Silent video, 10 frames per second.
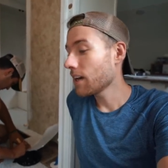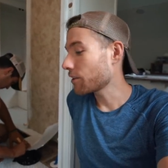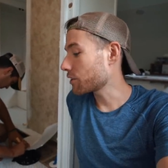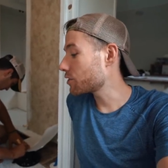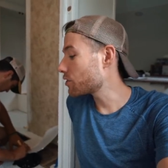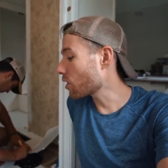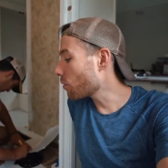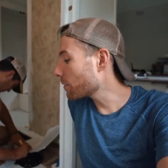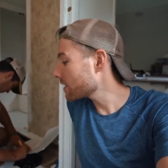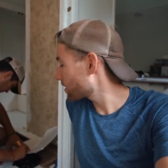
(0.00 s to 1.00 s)
There's
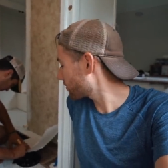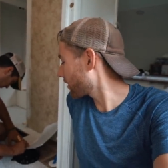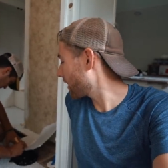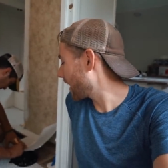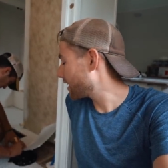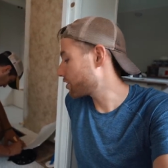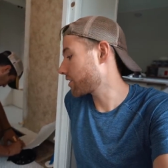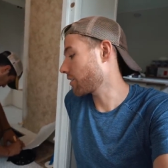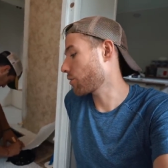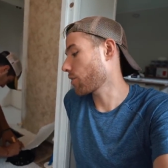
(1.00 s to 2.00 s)
so many different
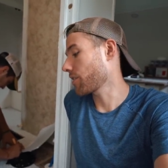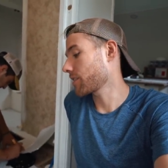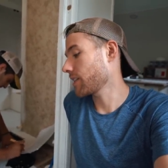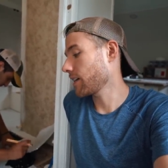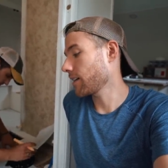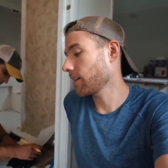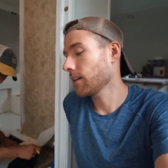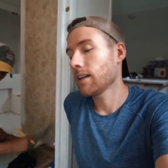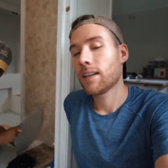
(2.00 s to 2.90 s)
edges and corners here.